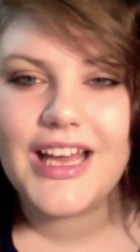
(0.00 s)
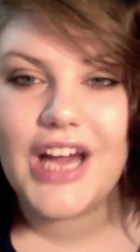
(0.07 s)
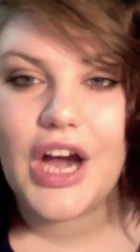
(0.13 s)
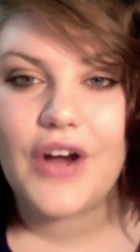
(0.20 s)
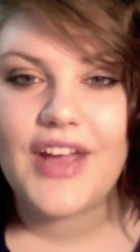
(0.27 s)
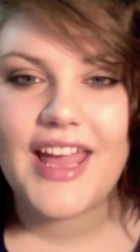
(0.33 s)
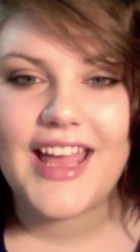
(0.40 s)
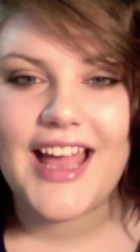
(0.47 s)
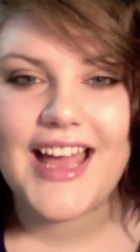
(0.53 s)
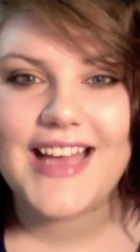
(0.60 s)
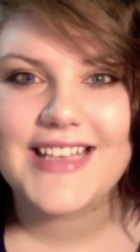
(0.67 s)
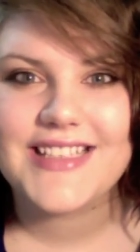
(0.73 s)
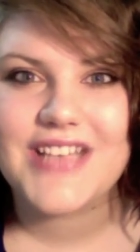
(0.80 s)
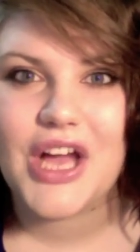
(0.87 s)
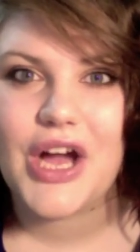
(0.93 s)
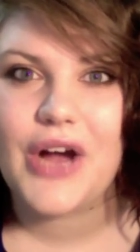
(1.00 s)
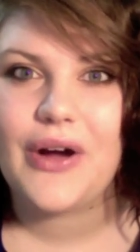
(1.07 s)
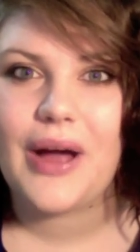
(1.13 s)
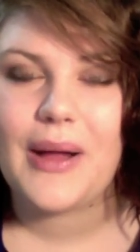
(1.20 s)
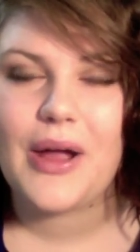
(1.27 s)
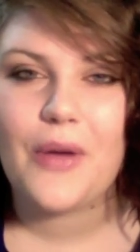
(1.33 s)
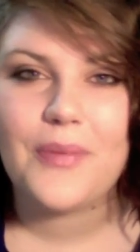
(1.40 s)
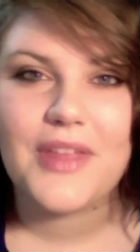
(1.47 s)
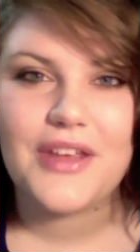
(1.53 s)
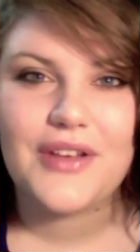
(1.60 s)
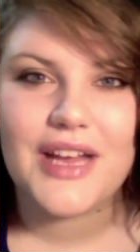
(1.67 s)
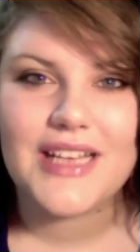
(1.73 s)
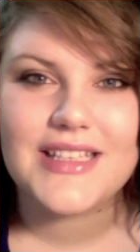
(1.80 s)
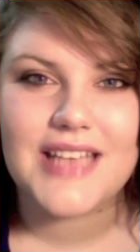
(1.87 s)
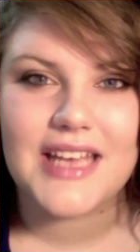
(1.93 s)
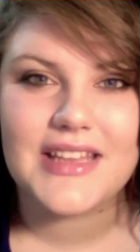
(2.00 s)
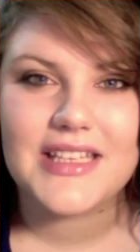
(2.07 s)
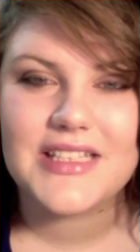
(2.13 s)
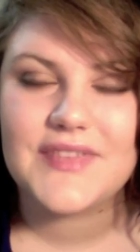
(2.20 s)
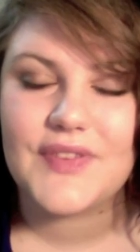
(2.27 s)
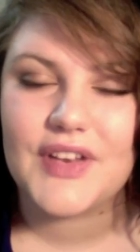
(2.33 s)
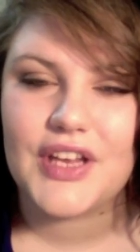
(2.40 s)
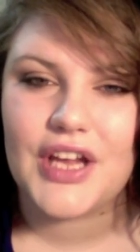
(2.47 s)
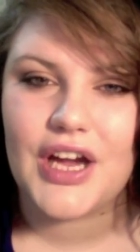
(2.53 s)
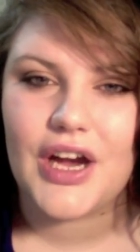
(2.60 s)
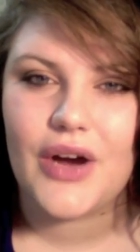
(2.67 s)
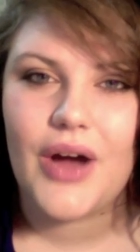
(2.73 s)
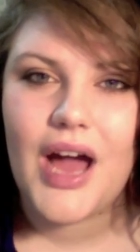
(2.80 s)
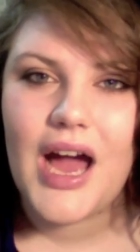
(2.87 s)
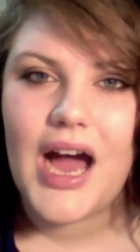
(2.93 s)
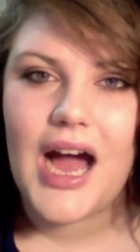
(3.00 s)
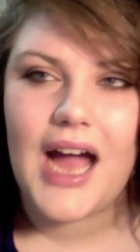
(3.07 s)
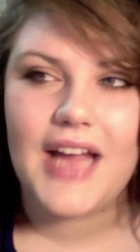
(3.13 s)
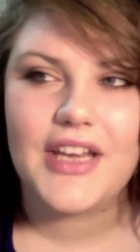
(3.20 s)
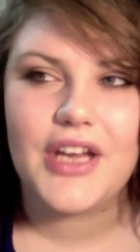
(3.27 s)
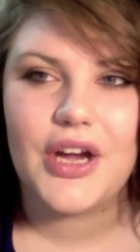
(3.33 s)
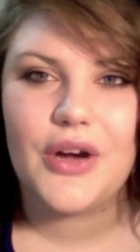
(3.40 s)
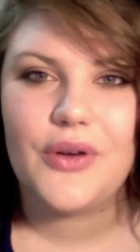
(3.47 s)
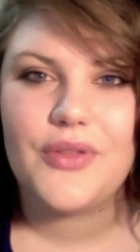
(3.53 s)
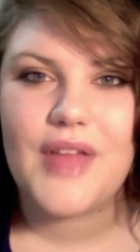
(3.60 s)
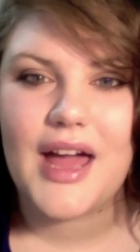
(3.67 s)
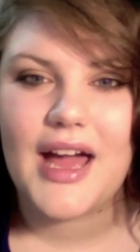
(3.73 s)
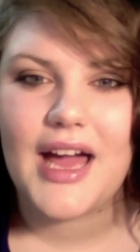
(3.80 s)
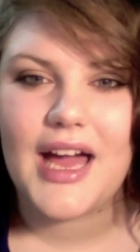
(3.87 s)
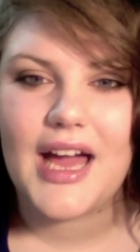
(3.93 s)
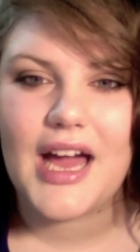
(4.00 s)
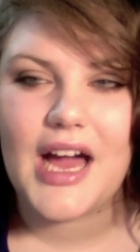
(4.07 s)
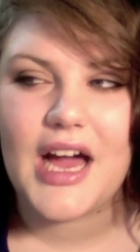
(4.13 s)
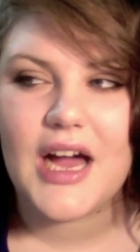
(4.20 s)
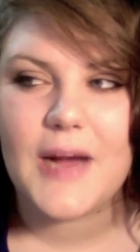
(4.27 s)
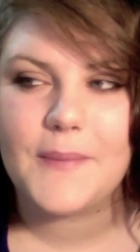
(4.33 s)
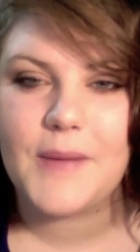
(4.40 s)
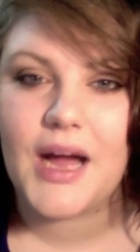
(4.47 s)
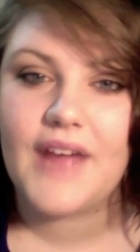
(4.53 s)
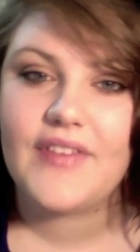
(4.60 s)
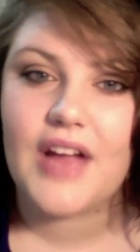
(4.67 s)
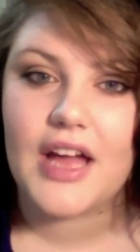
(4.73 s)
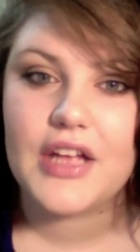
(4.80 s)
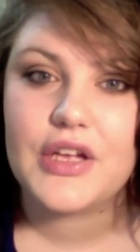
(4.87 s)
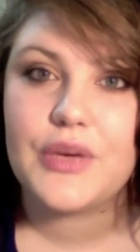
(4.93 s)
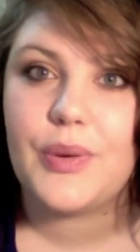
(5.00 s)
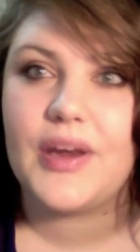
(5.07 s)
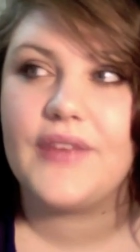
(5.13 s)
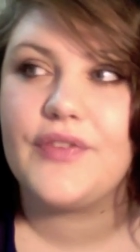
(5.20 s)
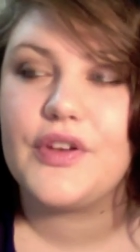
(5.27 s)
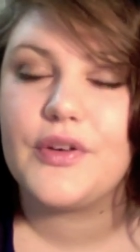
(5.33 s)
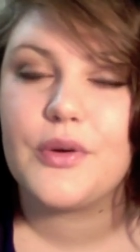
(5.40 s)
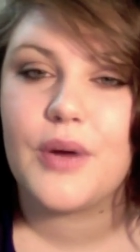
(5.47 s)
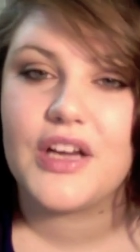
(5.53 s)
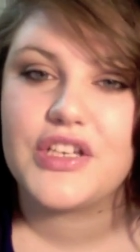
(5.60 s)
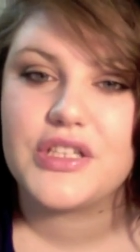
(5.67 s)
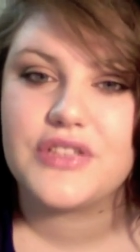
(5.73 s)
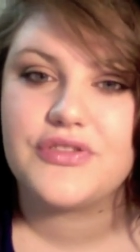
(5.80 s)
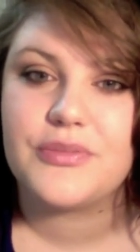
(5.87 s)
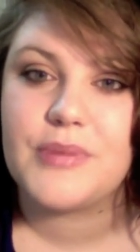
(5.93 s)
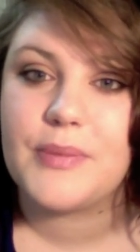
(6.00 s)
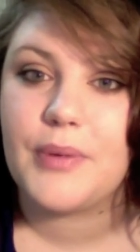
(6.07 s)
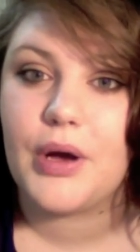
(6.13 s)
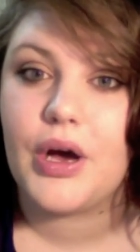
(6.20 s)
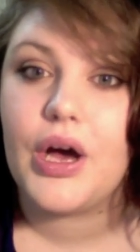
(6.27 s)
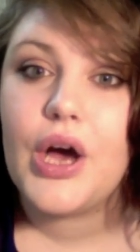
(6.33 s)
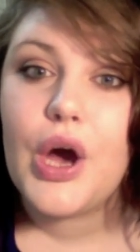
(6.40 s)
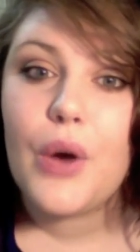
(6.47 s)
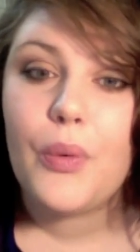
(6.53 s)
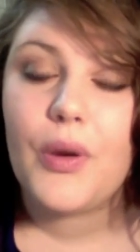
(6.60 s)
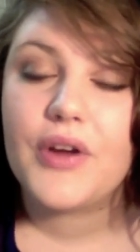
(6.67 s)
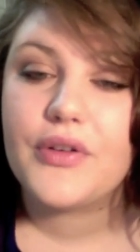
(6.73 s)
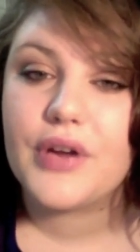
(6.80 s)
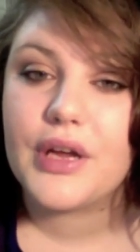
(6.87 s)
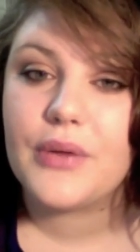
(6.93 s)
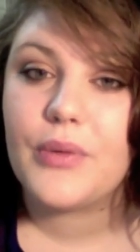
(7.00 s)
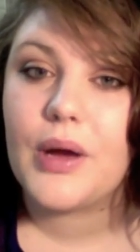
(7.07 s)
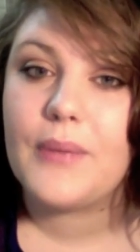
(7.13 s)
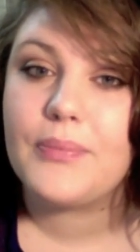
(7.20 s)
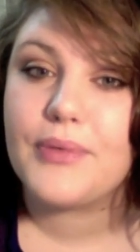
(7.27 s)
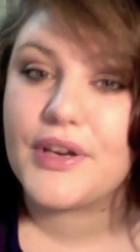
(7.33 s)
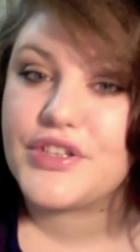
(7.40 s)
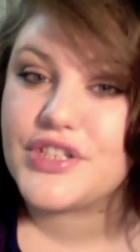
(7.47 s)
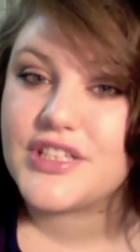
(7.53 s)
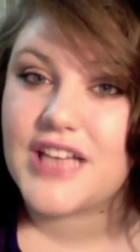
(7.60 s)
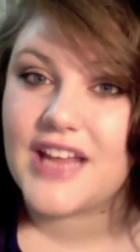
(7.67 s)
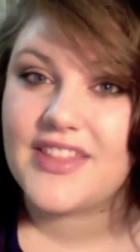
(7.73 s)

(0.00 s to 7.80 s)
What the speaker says: Okay, guys, so I hope that you guys like this video. I know that I've gotten quite a few questions from people wondering what brushes I